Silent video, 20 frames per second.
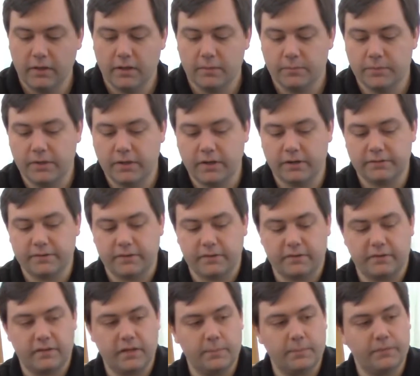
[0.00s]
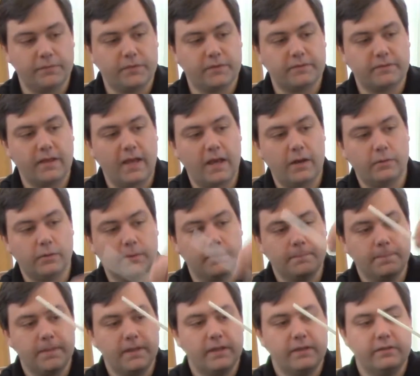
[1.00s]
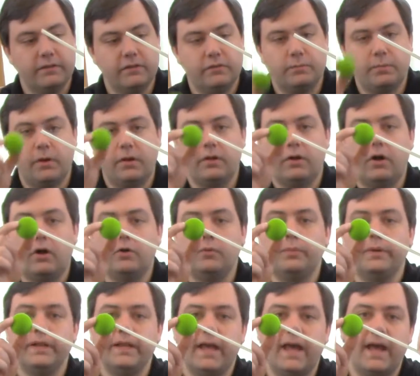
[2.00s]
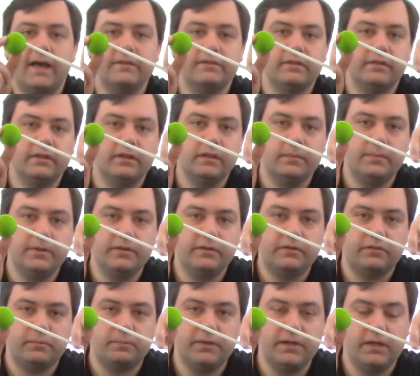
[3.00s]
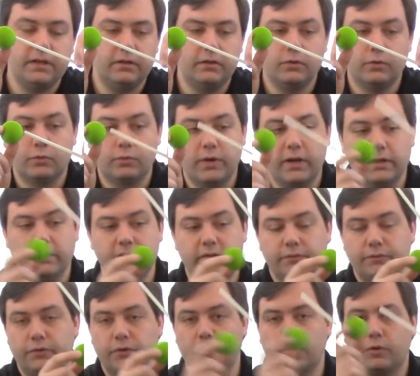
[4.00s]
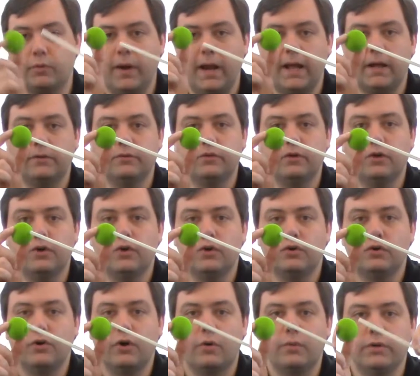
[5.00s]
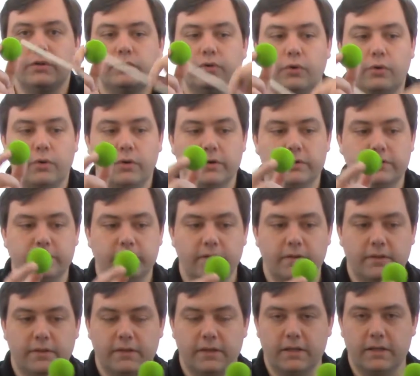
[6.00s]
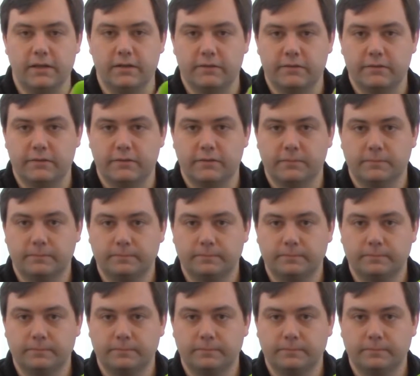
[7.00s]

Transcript: Because at the tip of this tower, this ball already has a little bit of speed relative to the ground going towards the east.